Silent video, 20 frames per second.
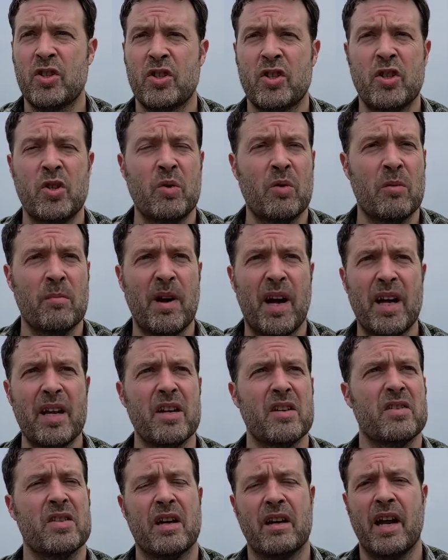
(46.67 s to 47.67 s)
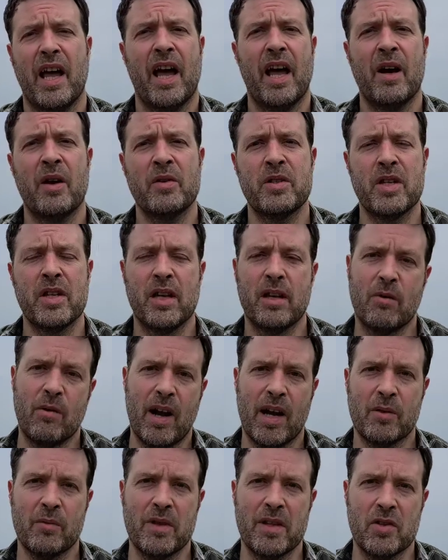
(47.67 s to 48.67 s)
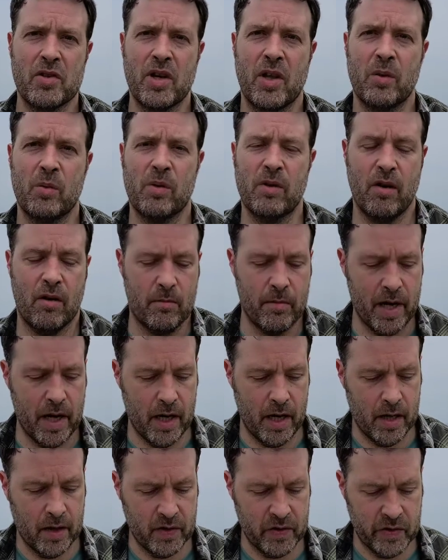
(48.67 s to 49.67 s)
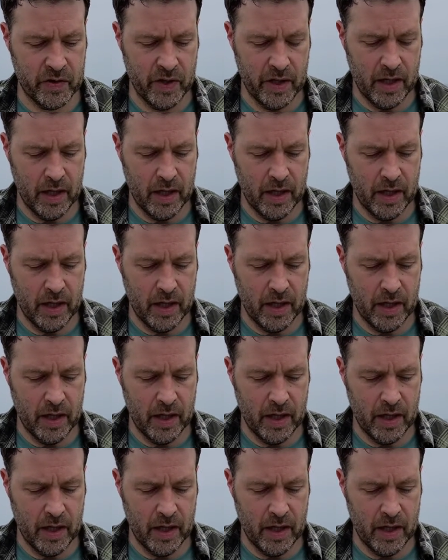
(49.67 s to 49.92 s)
to remind us on how to interact with each other in our meetings.